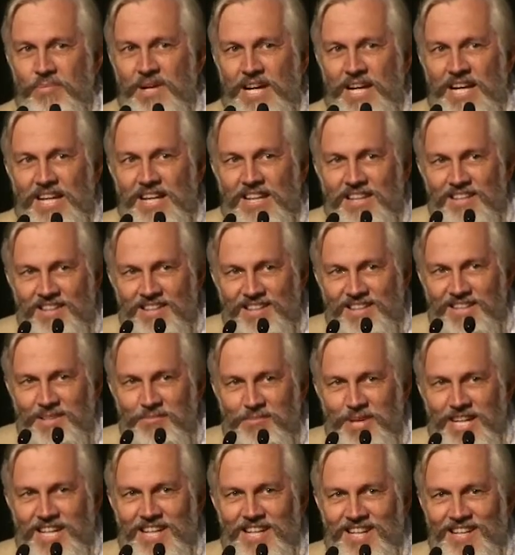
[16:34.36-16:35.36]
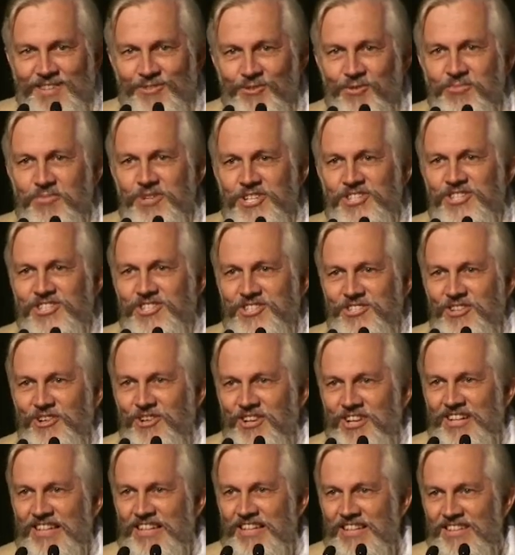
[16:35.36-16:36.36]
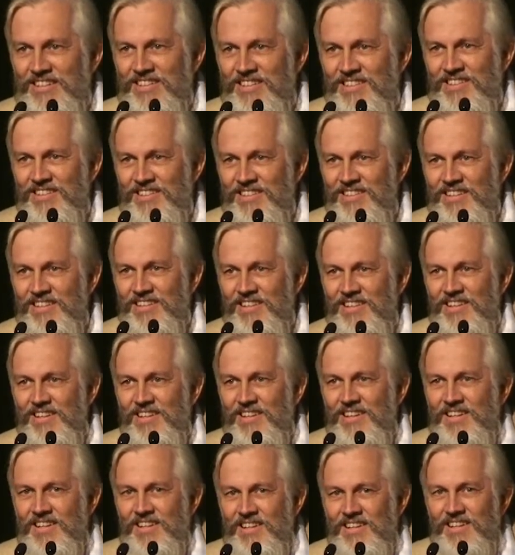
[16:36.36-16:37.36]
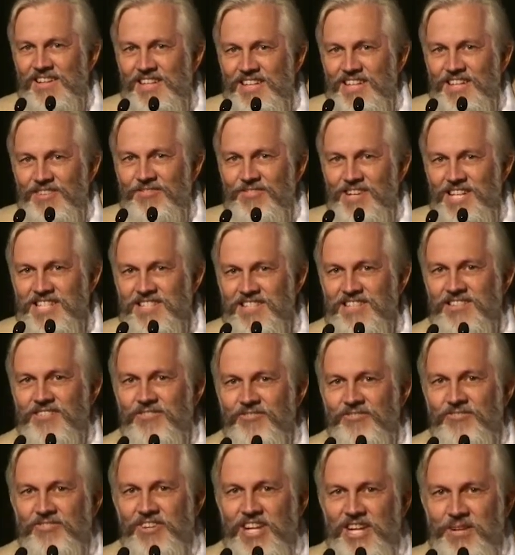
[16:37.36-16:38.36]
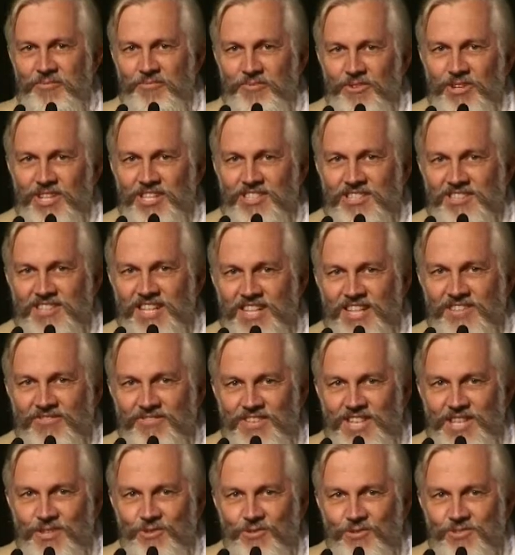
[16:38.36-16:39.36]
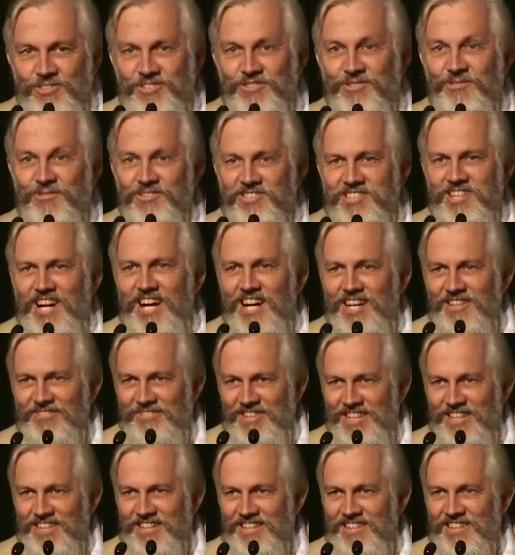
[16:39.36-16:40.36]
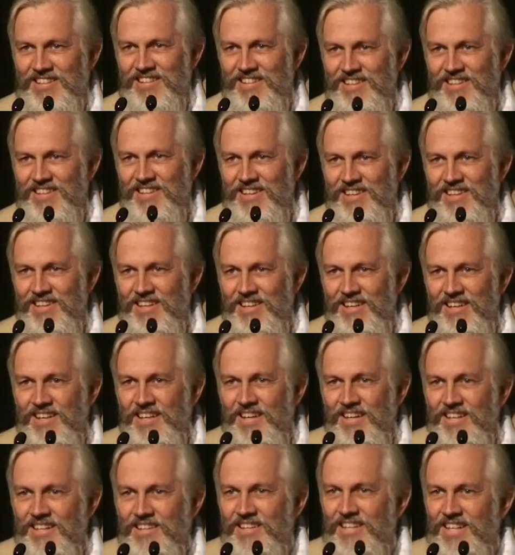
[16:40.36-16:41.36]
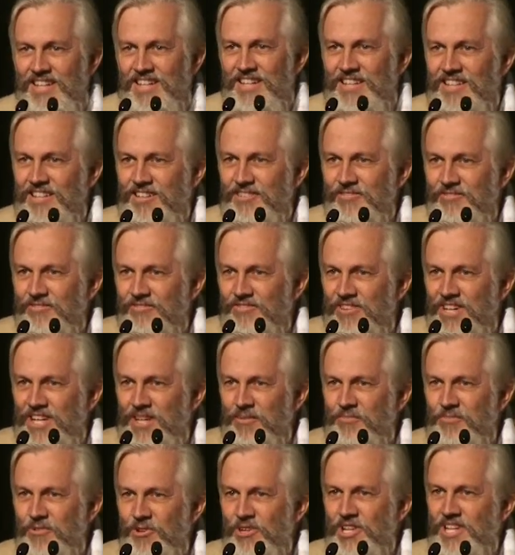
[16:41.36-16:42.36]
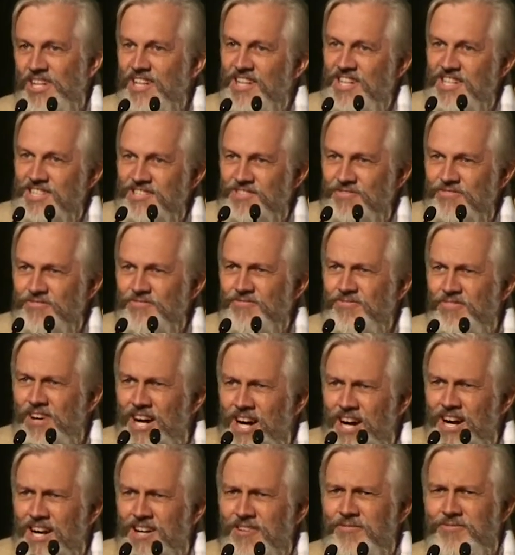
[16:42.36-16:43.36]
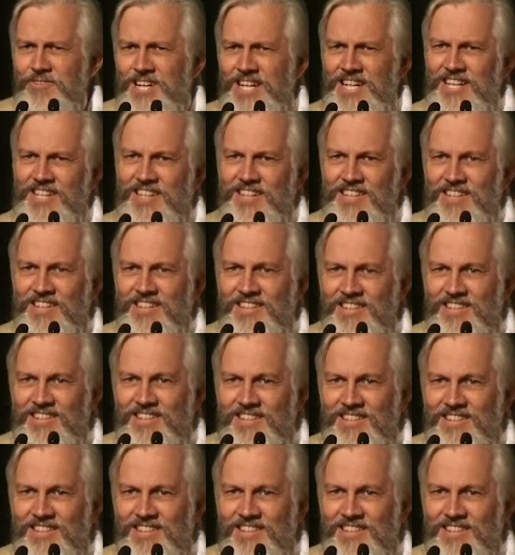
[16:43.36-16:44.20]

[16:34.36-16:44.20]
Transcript: by remaining too much stuck in the Western frameworks that we used to start with. The Indian framework is far wider,